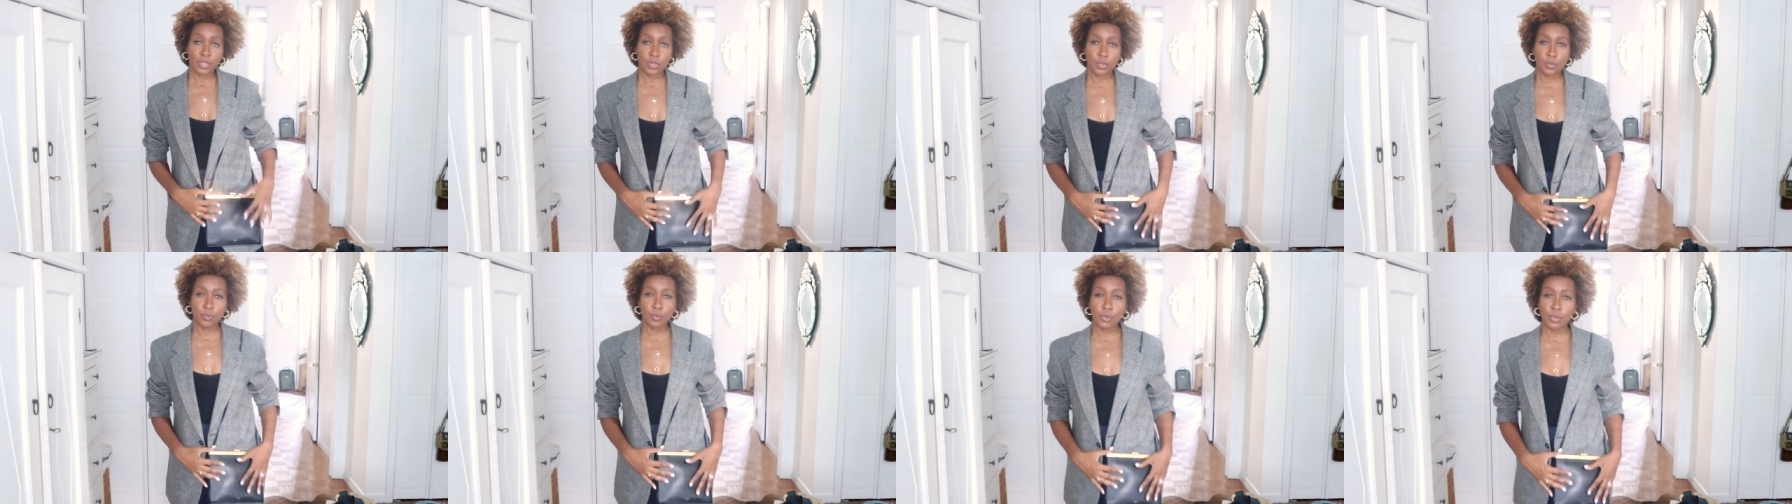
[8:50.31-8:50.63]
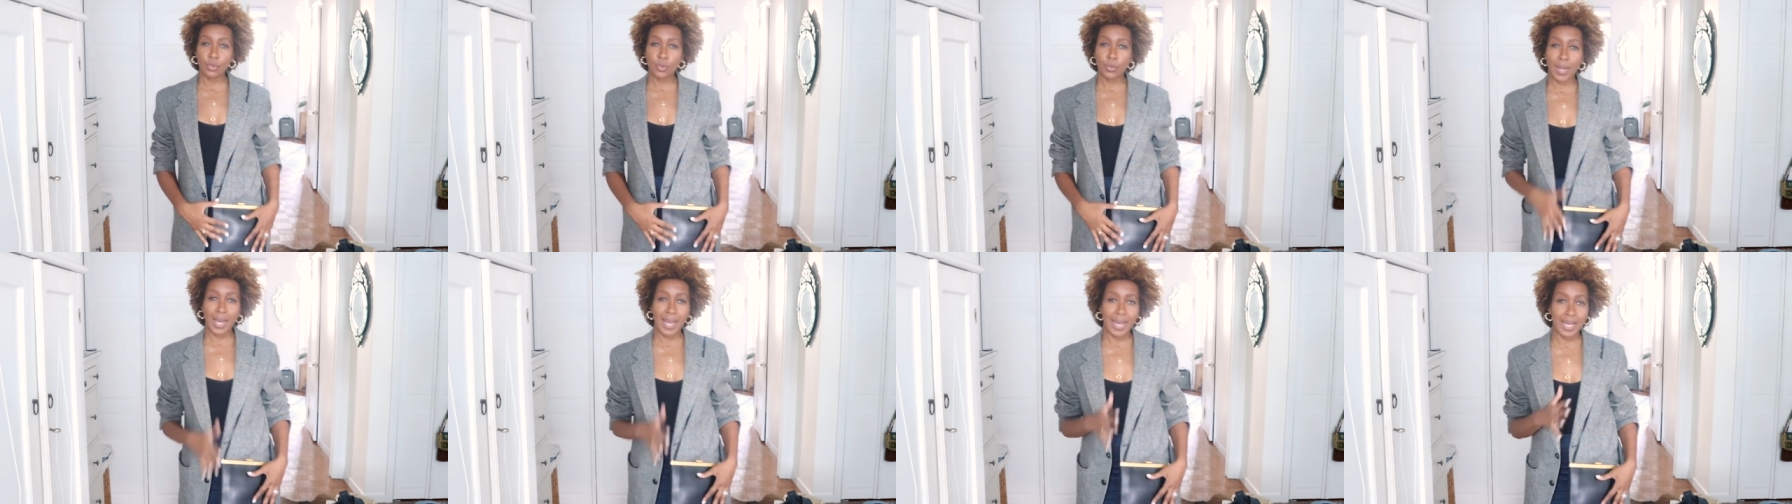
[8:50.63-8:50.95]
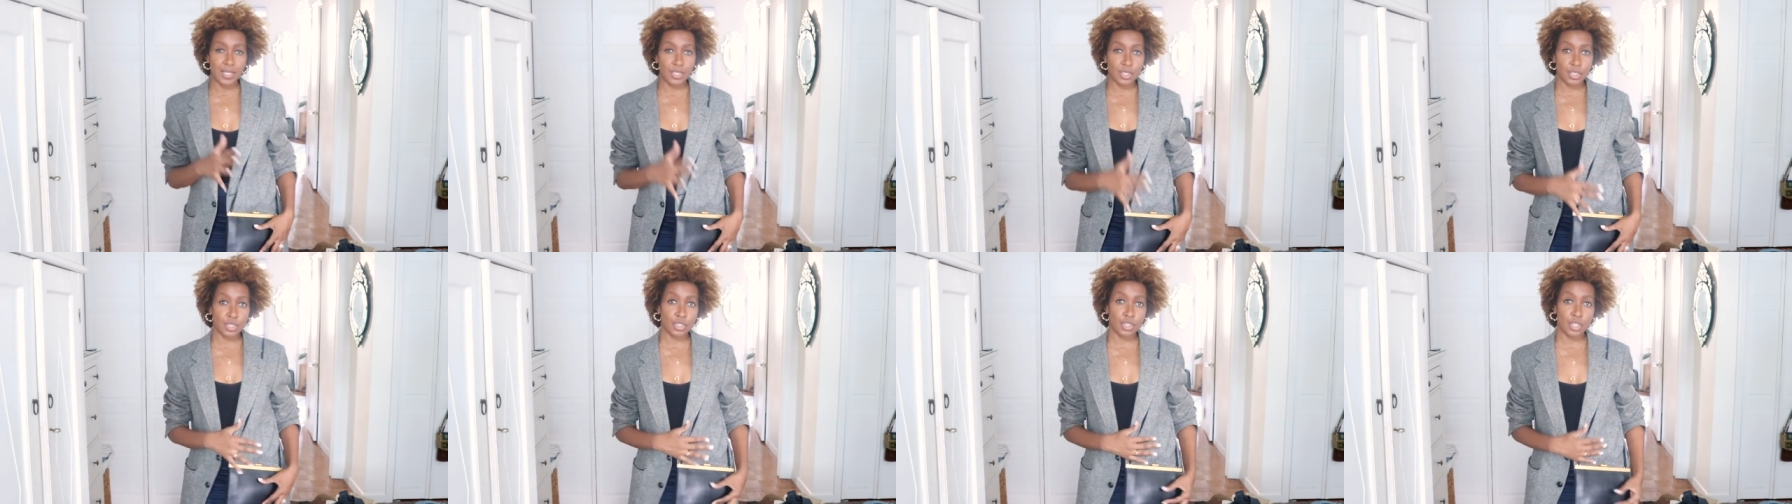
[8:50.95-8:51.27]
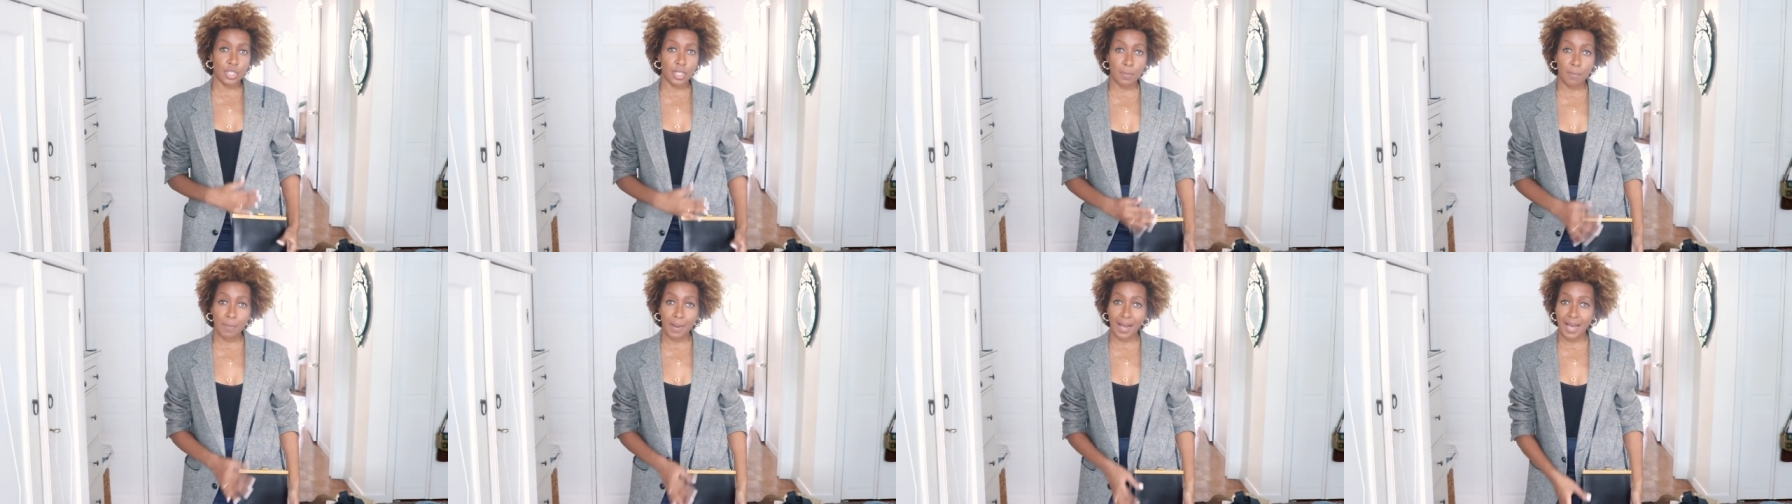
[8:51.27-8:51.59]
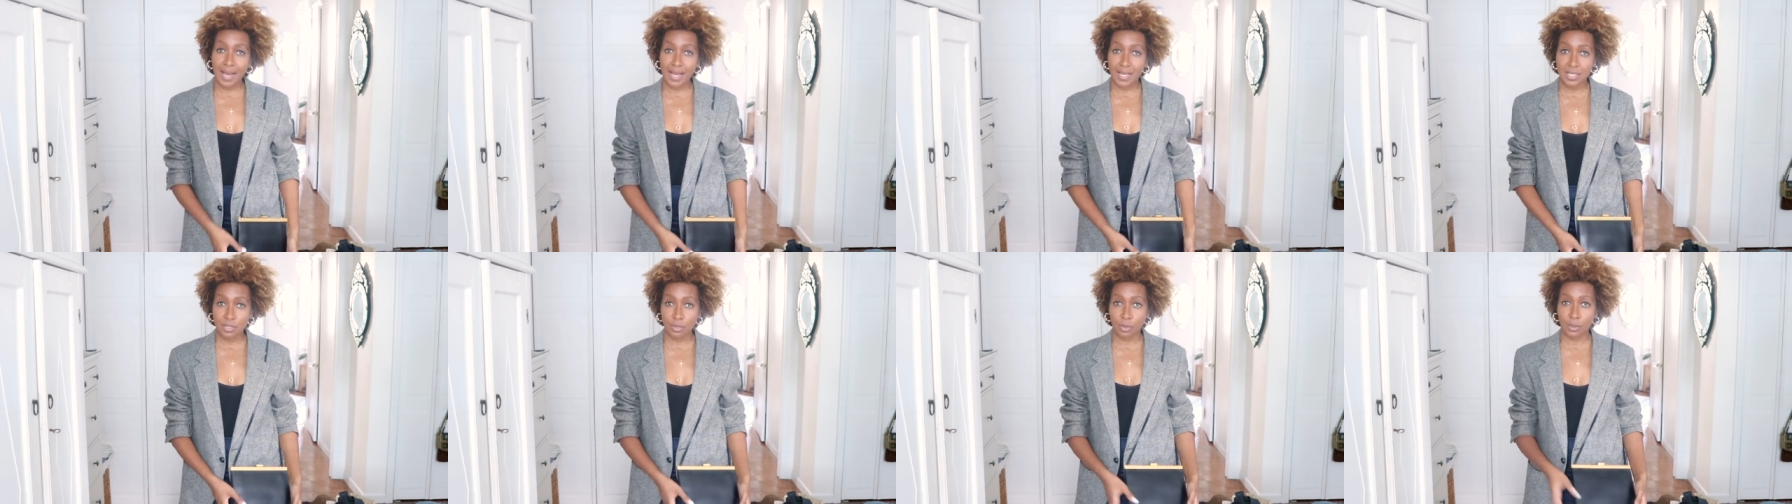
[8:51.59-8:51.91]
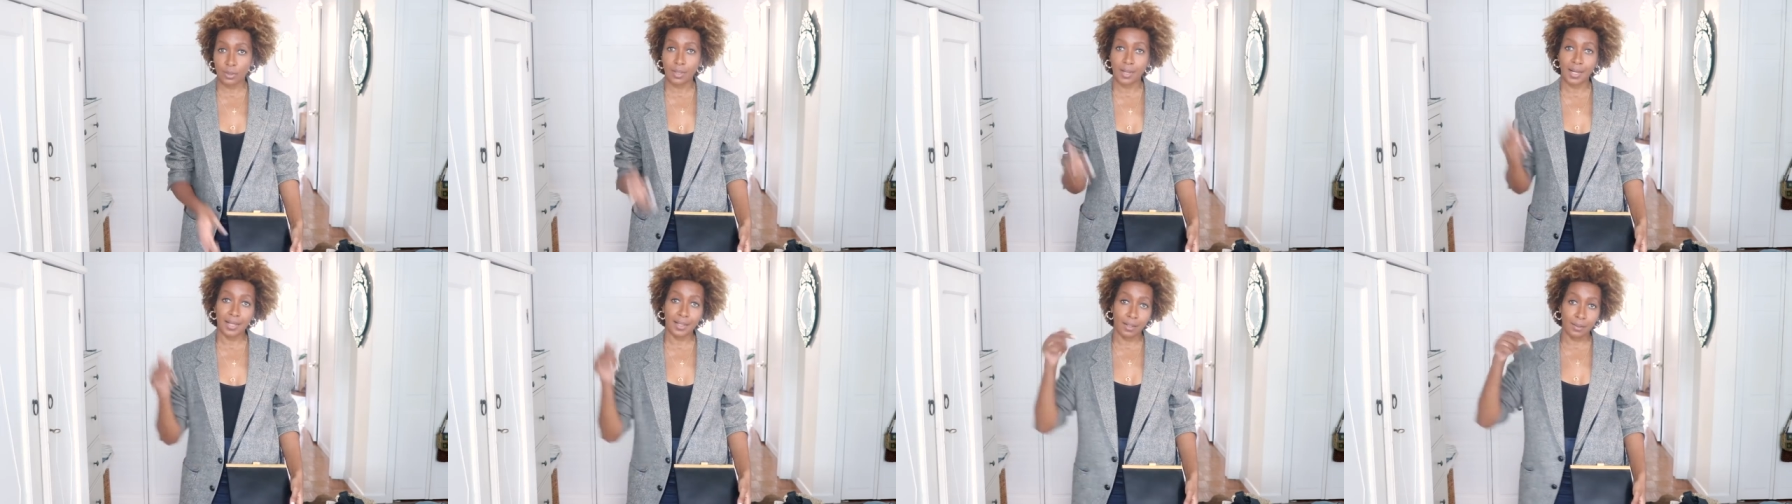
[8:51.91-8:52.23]
through HG Bags
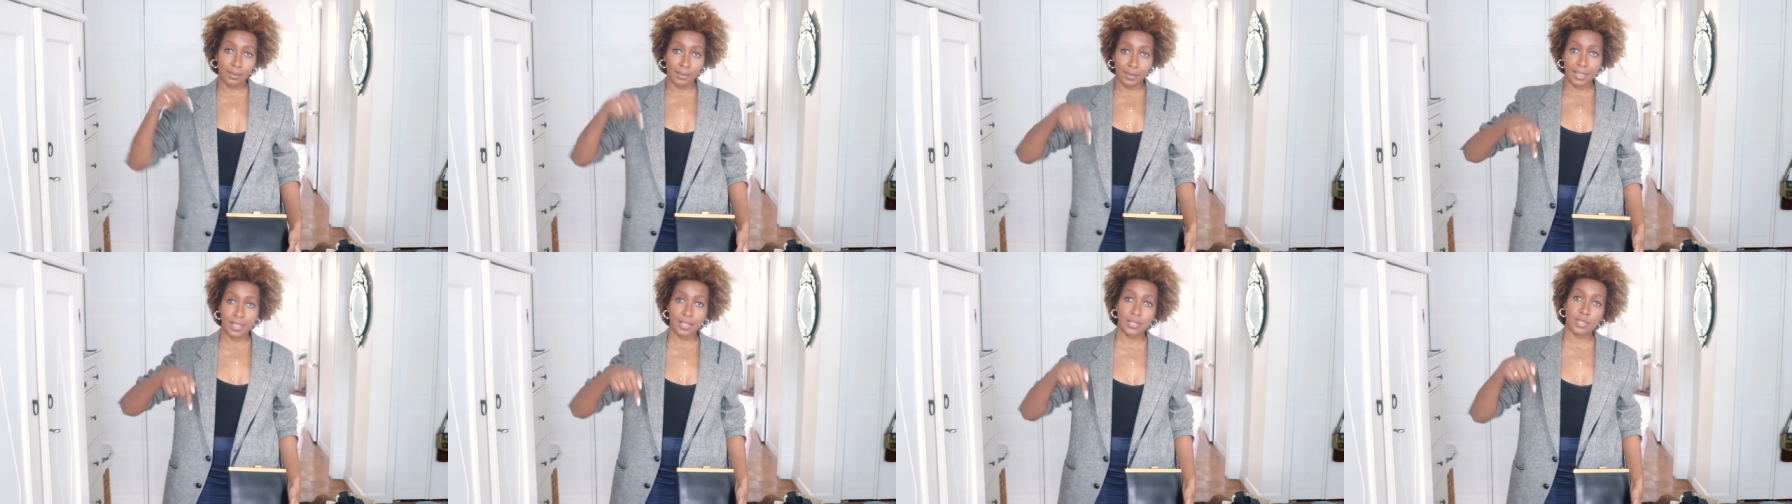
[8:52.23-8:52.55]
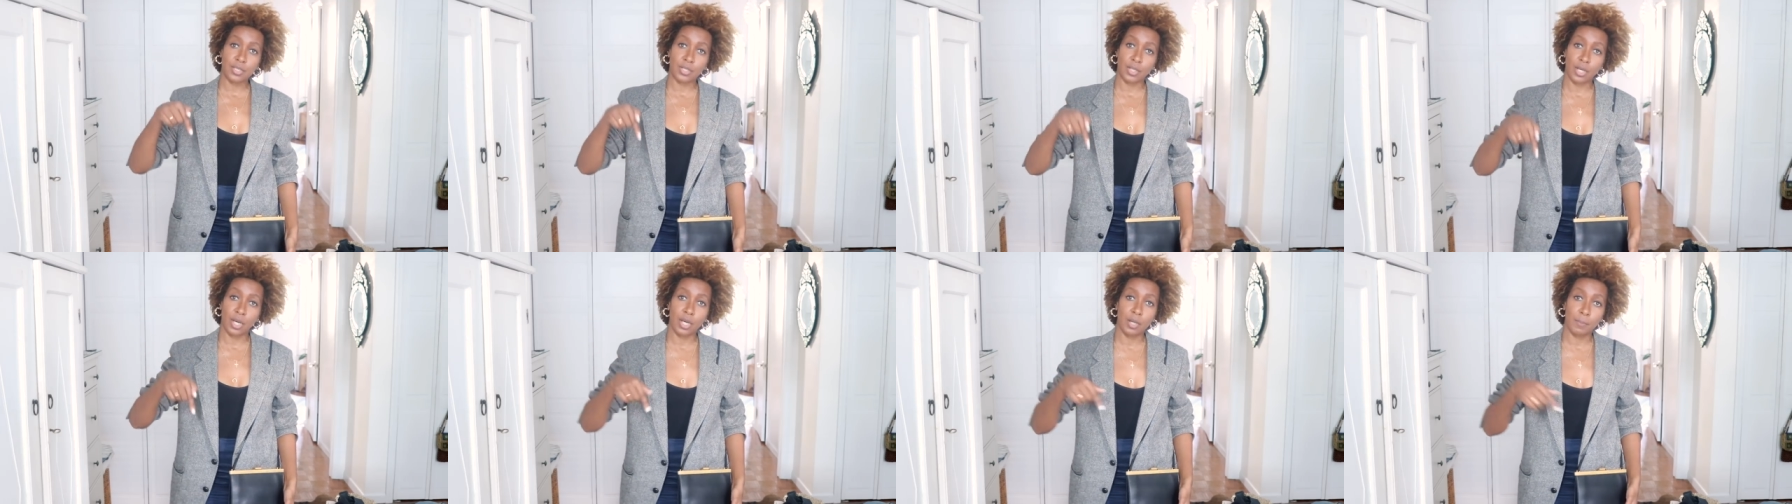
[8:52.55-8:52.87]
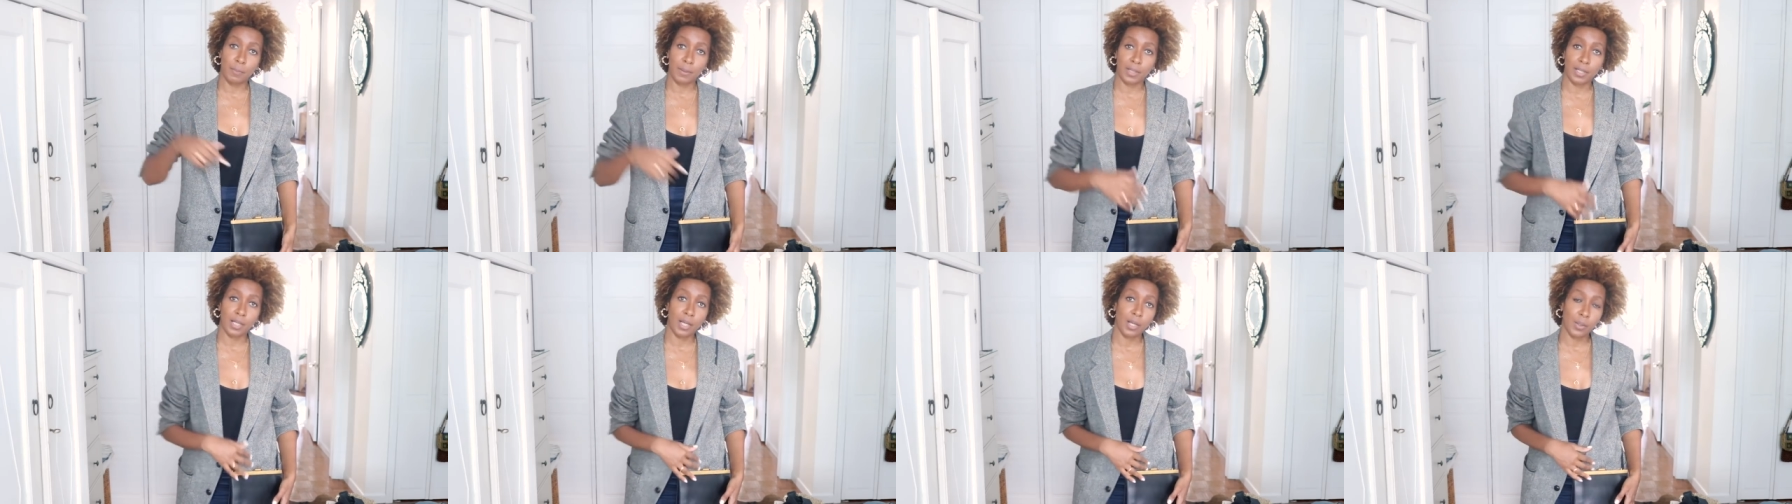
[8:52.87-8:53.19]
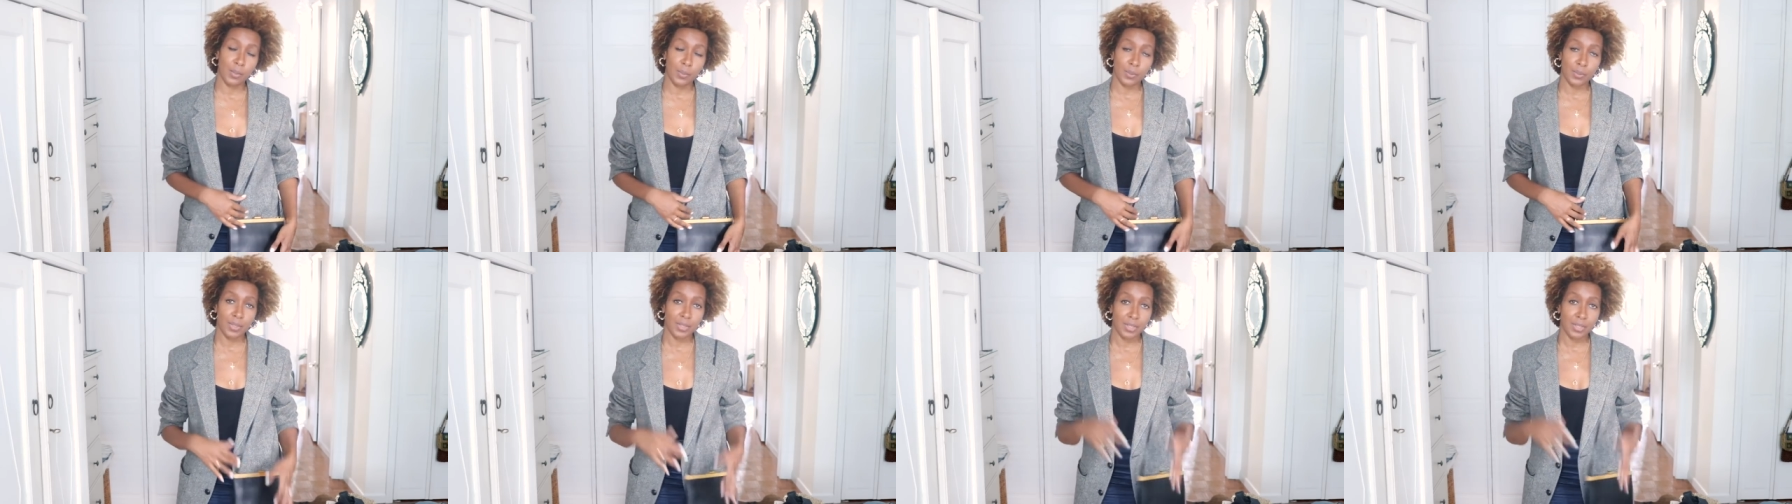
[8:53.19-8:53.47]
online. I'll link to her below.